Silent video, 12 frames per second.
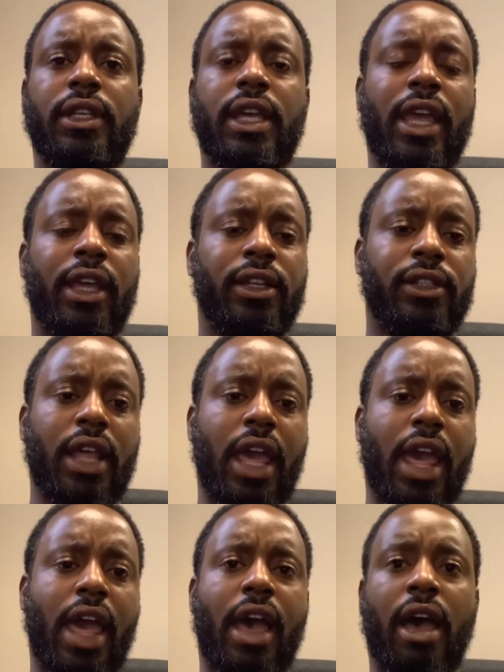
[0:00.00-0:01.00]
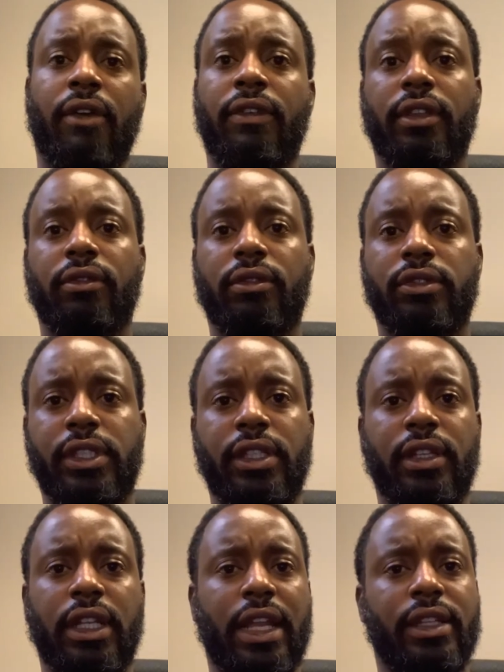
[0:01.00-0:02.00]
And I've seen
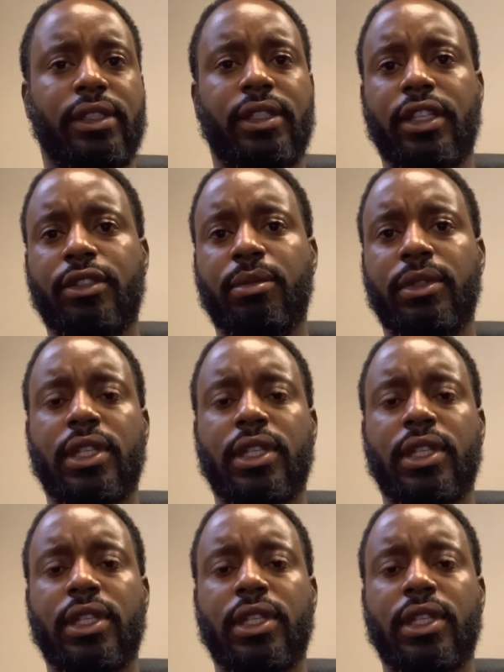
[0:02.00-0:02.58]
a lot of text messages,